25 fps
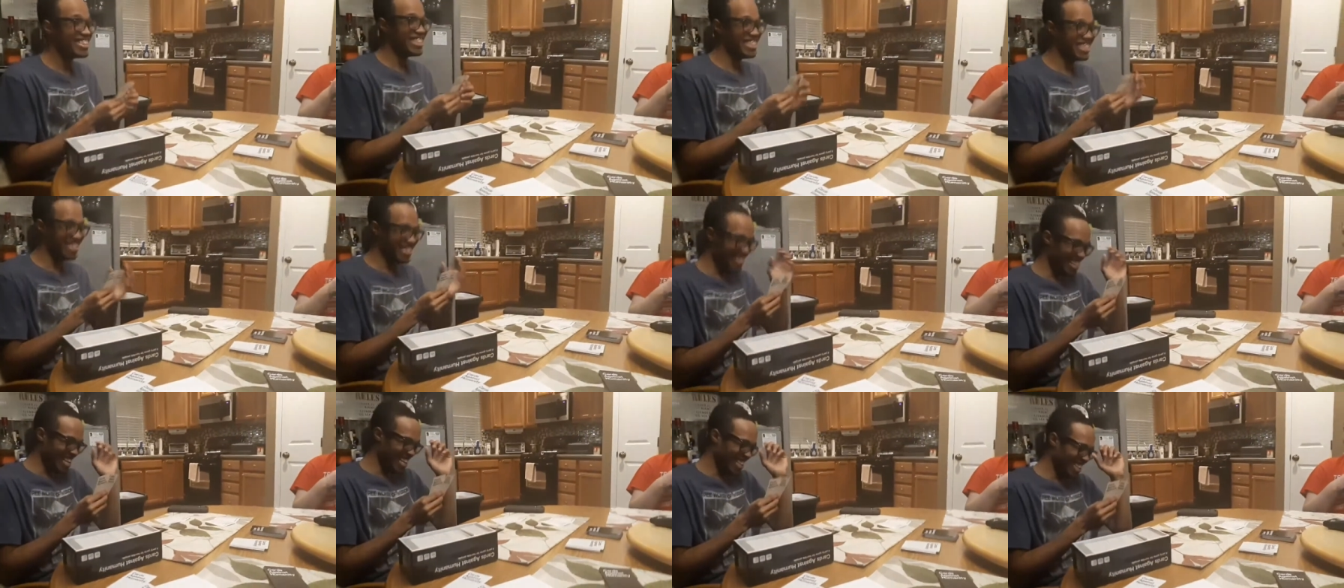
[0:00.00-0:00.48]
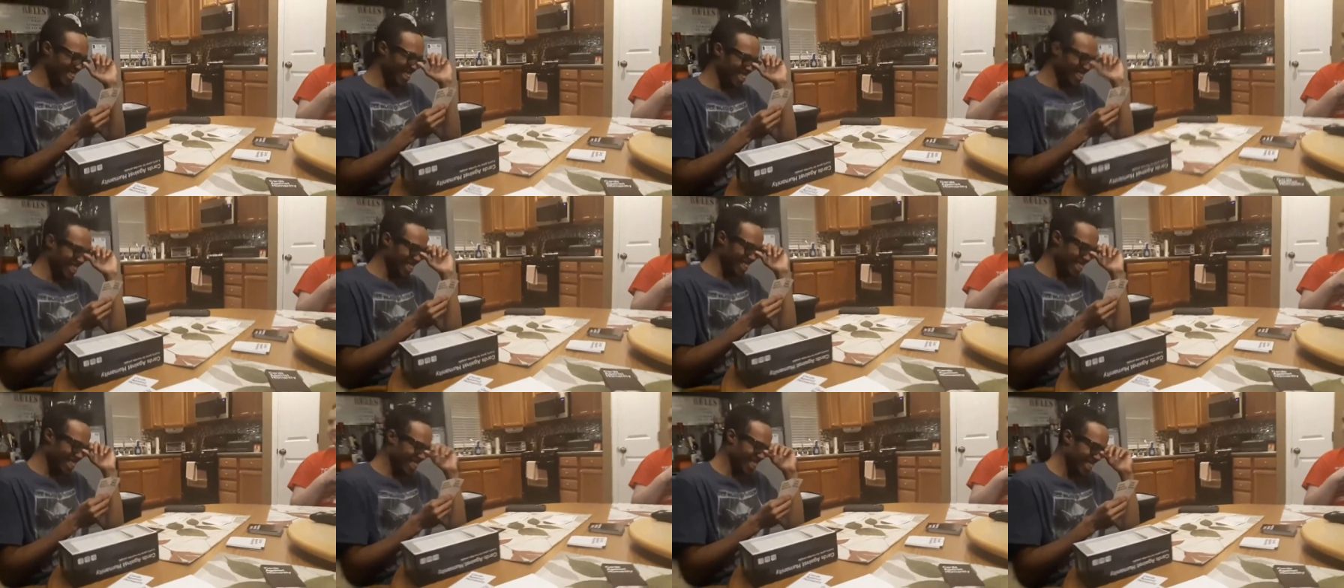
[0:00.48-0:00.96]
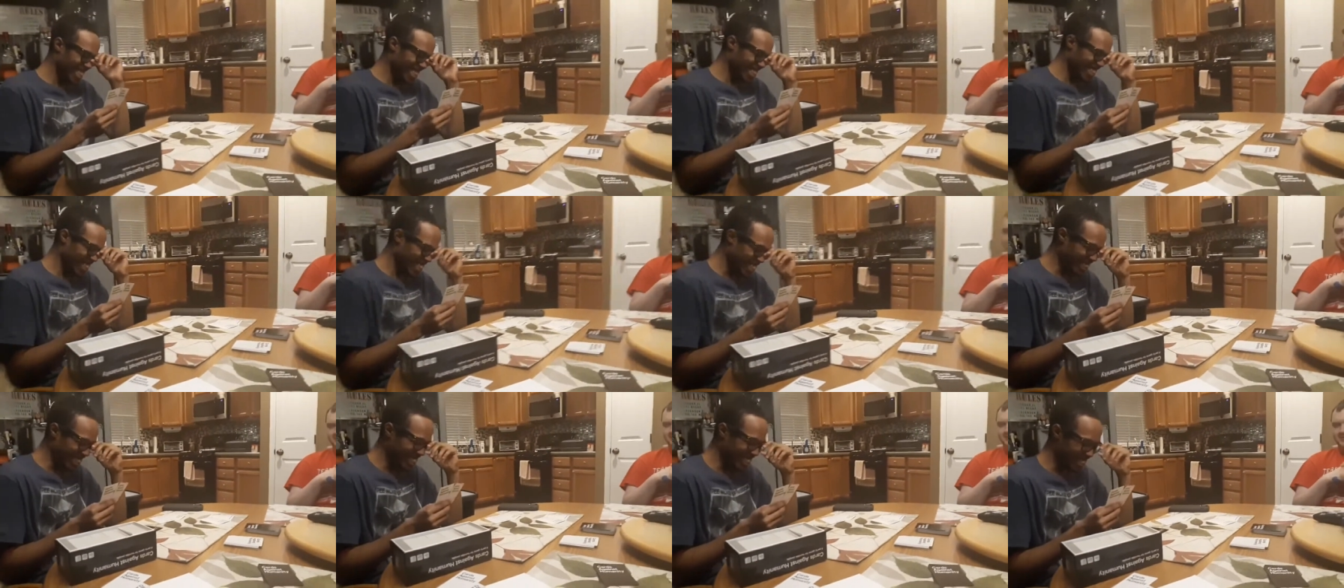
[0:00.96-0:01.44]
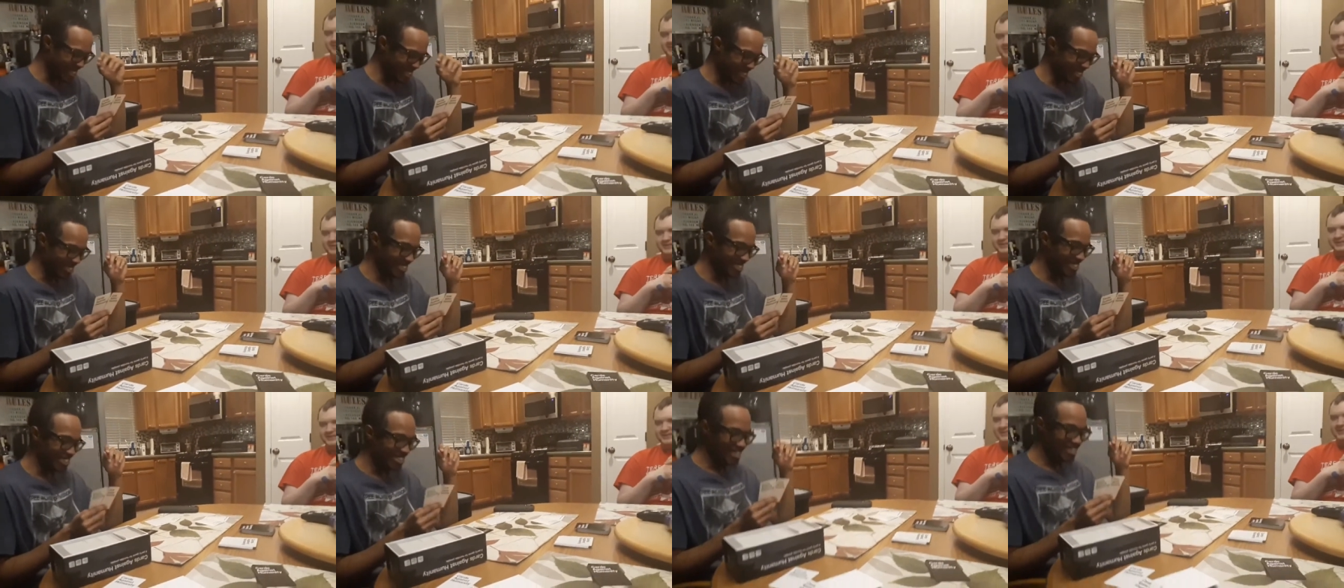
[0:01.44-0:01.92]
Just.
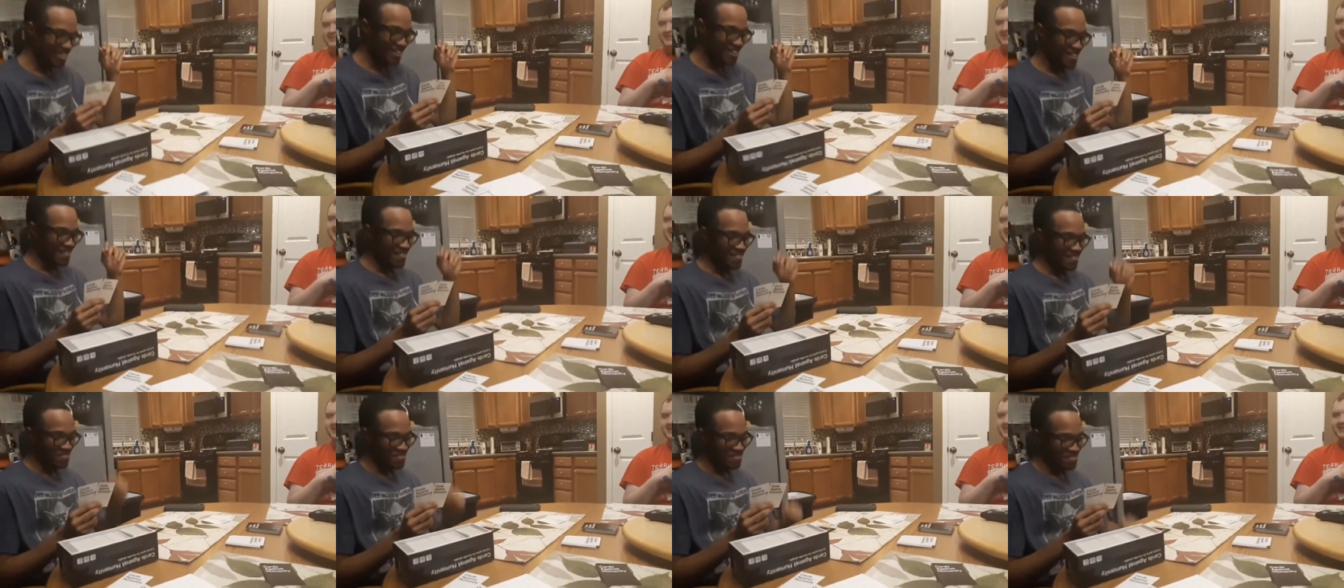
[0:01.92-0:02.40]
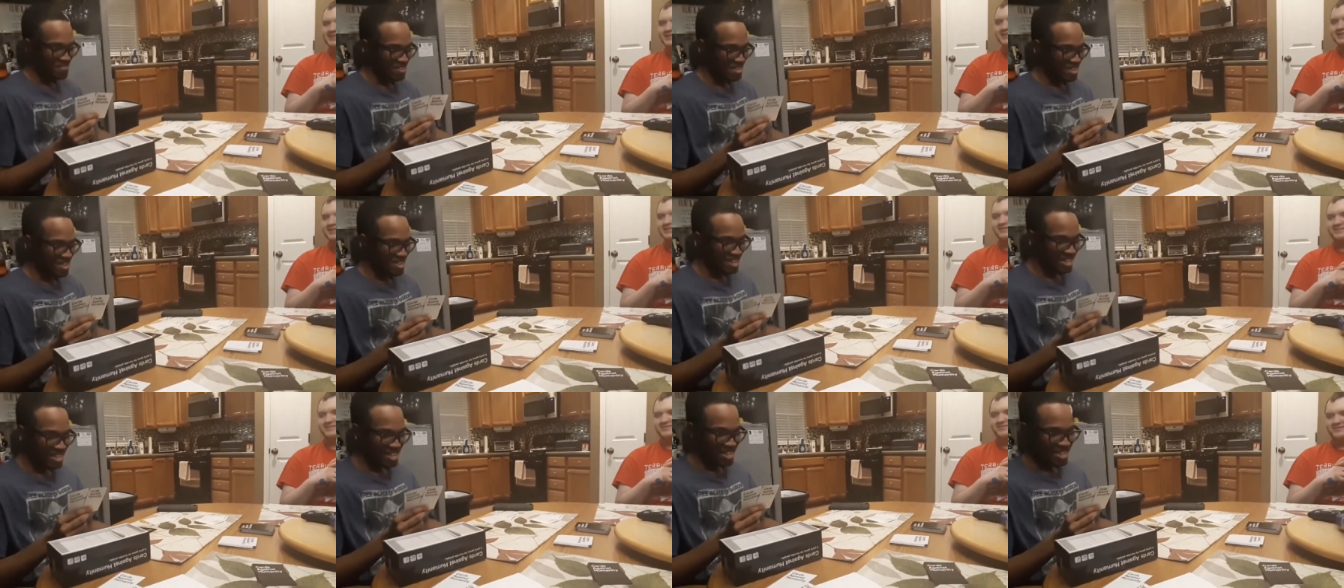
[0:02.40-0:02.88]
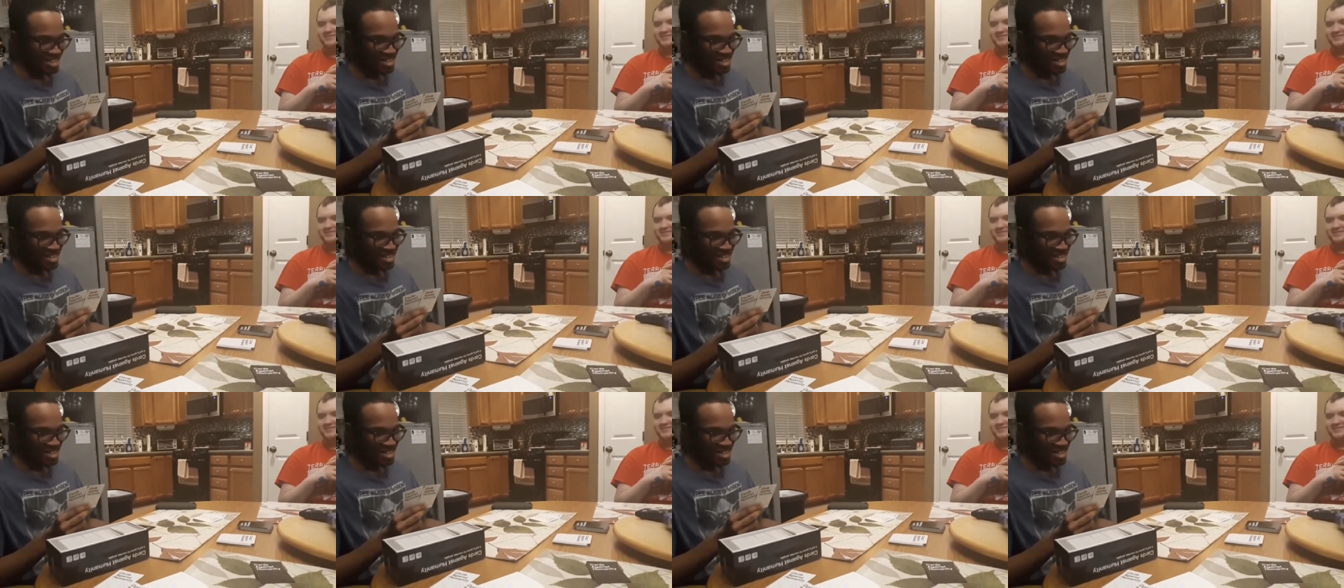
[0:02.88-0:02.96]
All right, continue.